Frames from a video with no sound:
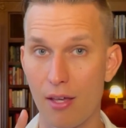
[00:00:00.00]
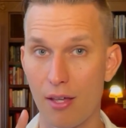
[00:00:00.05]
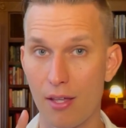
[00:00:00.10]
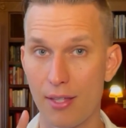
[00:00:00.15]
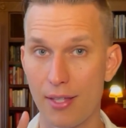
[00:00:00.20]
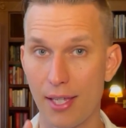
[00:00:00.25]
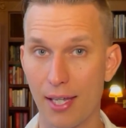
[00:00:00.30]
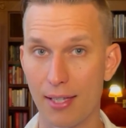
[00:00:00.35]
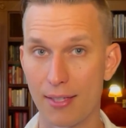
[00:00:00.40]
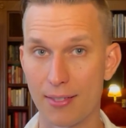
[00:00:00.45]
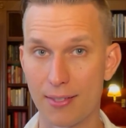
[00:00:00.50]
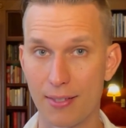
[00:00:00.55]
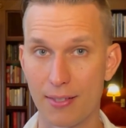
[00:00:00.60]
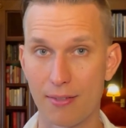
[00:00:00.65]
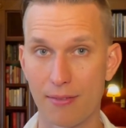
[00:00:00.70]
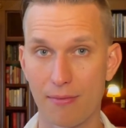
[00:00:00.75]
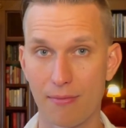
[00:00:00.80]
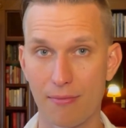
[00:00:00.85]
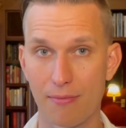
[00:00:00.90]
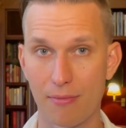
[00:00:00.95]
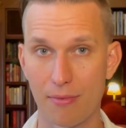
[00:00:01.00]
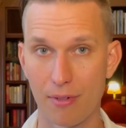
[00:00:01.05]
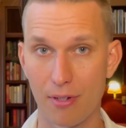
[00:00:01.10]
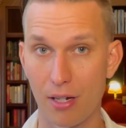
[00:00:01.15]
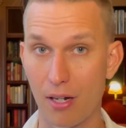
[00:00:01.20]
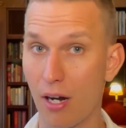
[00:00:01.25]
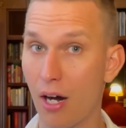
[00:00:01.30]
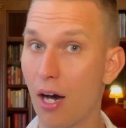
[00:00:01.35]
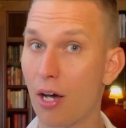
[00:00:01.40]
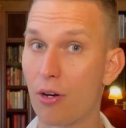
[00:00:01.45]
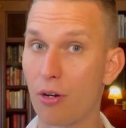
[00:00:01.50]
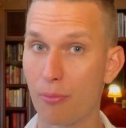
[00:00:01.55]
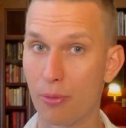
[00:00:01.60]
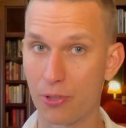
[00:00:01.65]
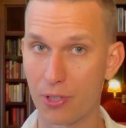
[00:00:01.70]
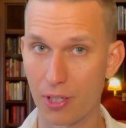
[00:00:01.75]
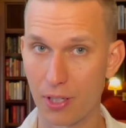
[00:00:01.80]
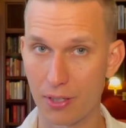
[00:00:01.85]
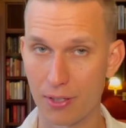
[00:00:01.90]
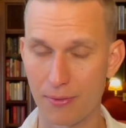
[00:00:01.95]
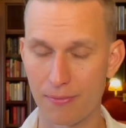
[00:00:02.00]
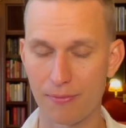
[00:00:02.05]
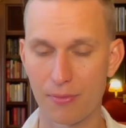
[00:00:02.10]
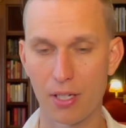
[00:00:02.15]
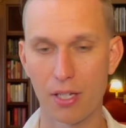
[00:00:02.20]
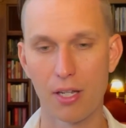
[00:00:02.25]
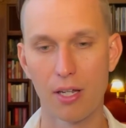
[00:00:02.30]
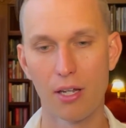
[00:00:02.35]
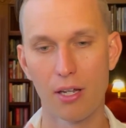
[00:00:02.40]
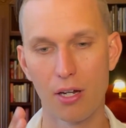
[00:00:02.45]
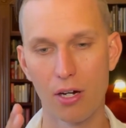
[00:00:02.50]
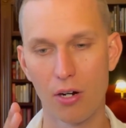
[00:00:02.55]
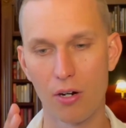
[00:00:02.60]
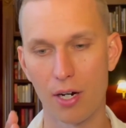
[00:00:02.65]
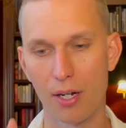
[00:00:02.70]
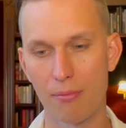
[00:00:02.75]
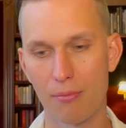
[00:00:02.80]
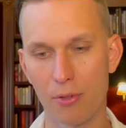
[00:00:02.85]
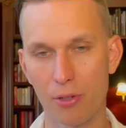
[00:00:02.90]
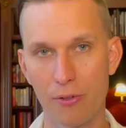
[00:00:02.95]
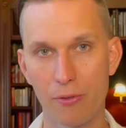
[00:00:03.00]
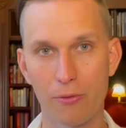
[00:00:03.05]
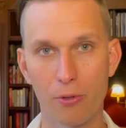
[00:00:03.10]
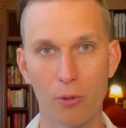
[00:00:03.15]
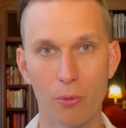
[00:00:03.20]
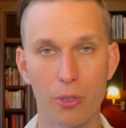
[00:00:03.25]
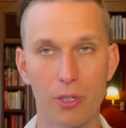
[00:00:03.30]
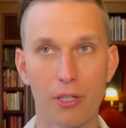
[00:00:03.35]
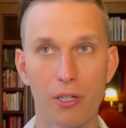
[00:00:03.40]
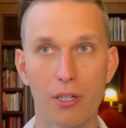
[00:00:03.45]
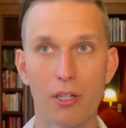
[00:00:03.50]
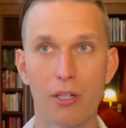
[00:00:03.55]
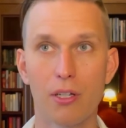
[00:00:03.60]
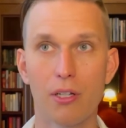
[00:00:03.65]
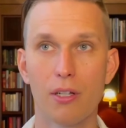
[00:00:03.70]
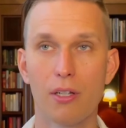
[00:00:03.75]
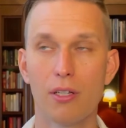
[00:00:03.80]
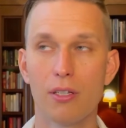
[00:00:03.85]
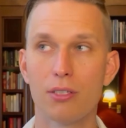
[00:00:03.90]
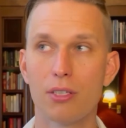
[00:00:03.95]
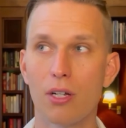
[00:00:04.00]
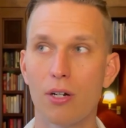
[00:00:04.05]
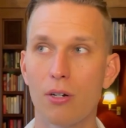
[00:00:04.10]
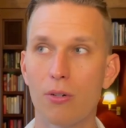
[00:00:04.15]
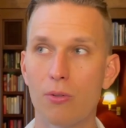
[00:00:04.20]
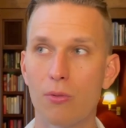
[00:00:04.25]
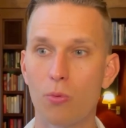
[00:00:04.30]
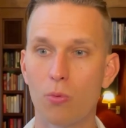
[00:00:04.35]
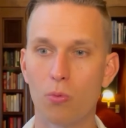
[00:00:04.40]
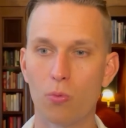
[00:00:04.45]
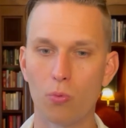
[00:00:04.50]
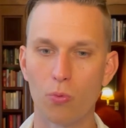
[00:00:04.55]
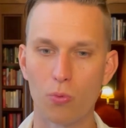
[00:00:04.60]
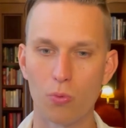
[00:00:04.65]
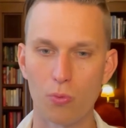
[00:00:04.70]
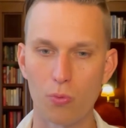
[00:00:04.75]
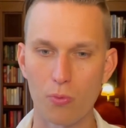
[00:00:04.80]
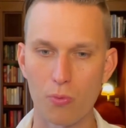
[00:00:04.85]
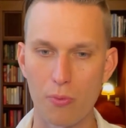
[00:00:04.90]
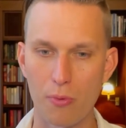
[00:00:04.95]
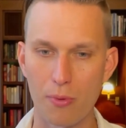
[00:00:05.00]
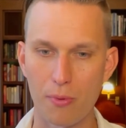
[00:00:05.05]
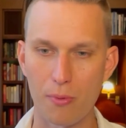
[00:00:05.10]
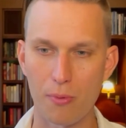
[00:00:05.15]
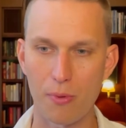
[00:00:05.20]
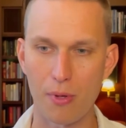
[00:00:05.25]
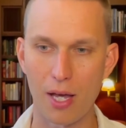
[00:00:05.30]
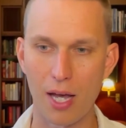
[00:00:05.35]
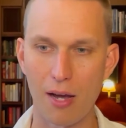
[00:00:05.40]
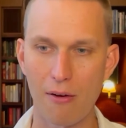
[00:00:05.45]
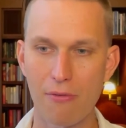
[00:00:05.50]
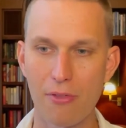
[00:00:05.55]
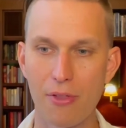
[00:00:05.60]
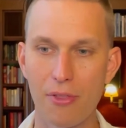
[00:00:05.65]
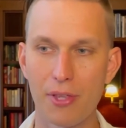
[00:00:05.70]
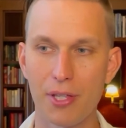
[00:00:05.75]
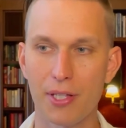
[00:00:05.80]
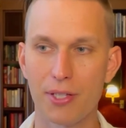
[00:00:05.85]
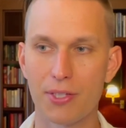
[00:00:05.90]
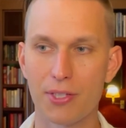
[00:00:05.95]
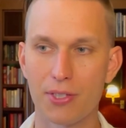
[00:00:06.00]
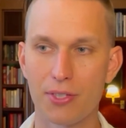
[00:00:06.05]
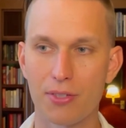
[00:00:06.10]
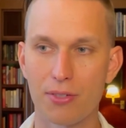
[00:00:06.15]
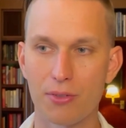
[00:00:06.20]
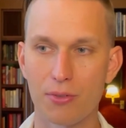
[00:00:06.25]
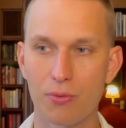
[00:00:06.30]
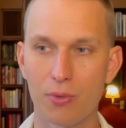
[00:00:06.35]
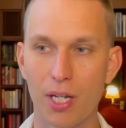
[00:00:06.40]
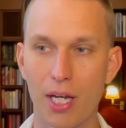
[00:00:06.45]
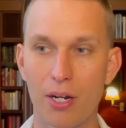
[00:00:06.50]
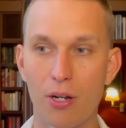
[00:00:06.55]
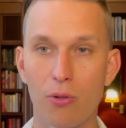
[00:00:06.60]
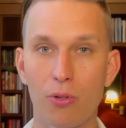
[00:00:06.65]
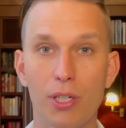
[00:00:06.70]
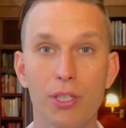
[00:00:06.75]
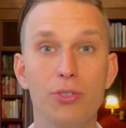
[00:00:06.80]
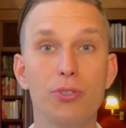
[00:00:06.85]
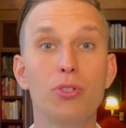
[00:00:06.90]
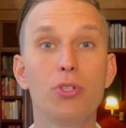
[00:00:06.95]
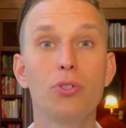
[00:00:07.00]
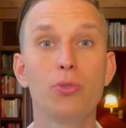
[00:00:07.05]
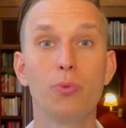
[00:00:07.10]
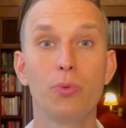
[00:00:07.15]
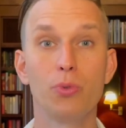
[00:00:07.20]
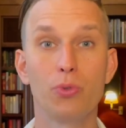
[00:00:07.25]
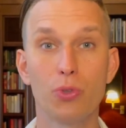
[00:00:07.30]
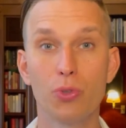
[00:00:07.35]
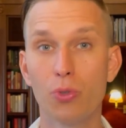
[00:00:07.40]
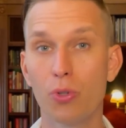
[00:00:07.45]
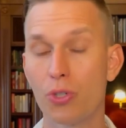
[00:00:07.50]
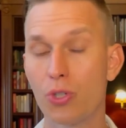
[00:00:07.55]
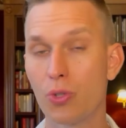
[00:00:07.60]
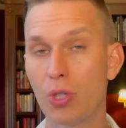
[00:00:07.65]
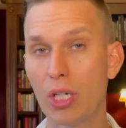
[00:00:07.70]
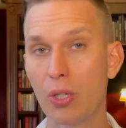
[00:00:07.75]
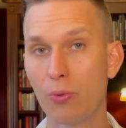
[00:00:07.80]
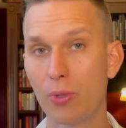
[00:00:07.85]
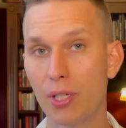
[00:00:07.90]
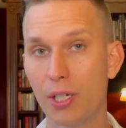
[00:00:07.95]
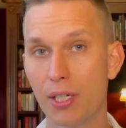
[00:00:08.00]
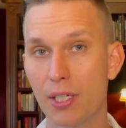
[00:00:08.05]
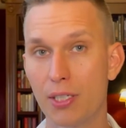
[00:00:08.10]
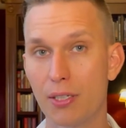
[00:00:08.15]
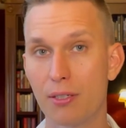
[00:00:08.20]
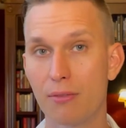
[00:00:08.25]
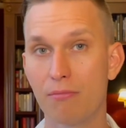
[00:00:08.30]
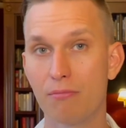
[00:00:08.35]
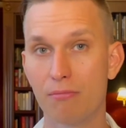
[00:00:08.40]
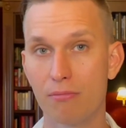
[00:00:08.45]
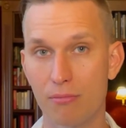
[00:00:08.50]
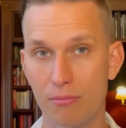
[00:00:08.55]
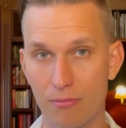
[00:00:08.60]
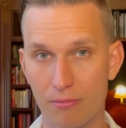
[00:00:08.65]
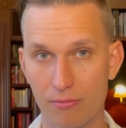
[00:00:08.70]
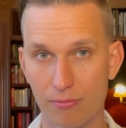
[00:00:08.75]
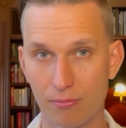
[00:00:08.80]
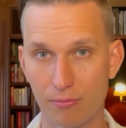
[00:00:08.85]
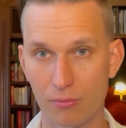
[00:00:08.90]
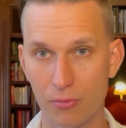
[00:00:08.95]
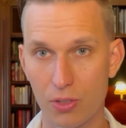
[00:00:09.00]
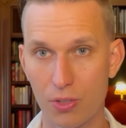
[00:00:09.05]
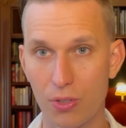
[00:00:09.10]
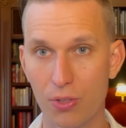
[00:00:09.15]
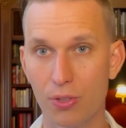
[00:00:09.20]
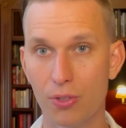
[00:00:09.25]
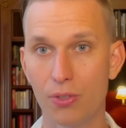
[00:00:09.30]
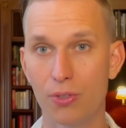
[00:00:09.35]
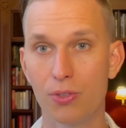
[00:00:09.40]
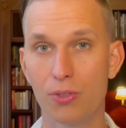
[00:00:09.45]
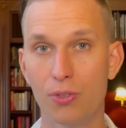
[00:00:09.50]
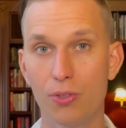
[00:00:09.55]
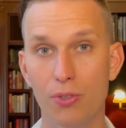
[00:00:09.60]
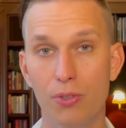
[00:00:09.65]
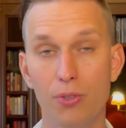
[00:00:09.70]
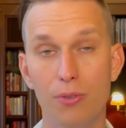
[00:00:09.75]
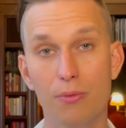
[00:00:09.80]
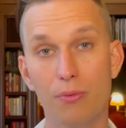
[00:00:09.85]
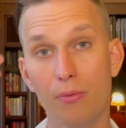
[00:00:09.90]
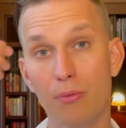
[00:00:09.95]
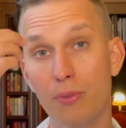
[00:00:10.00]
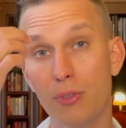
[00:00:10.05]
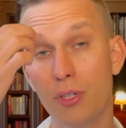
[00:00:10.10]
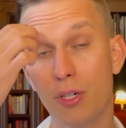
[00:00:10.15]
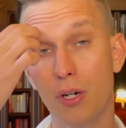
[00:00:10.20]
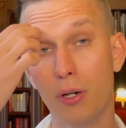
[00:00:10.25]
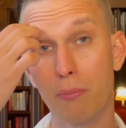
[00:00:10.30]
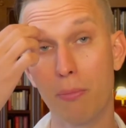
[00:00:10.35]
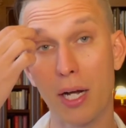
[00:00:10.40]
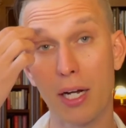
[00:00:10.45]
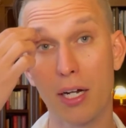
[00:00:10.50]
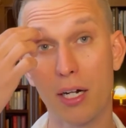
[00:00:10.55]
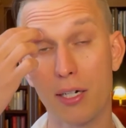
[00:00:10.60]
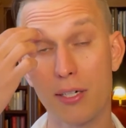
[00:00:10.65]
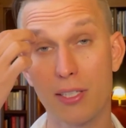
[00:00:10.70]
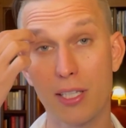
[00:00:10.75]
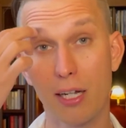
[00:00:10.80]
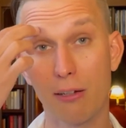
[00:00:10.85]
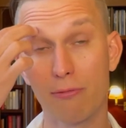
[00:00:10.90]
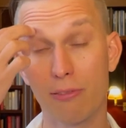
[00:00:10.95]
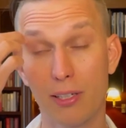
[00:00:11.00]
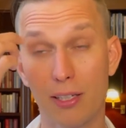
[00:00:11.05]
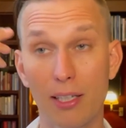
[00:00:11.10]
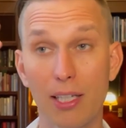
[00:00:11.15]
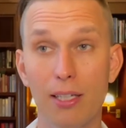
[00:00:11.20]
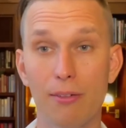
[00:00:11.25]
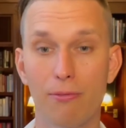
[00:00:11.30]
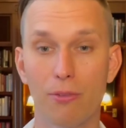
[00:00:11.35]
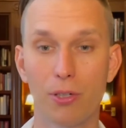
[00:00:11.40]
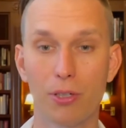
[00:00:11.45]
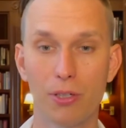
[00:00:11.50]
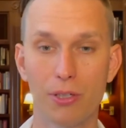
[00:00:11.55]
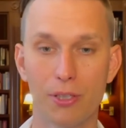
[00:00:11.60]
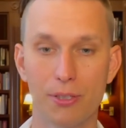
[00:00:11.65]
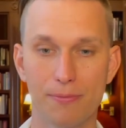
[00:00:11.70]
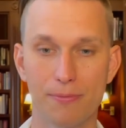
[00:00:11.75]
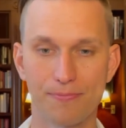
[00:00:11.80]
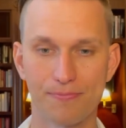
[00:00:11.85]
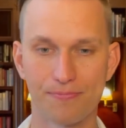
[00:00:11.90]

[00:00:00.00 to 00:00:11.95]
Yes, 100%. All right, moving forward. So after this, we had only two or 3 weeks to pack our stuff and leave for good.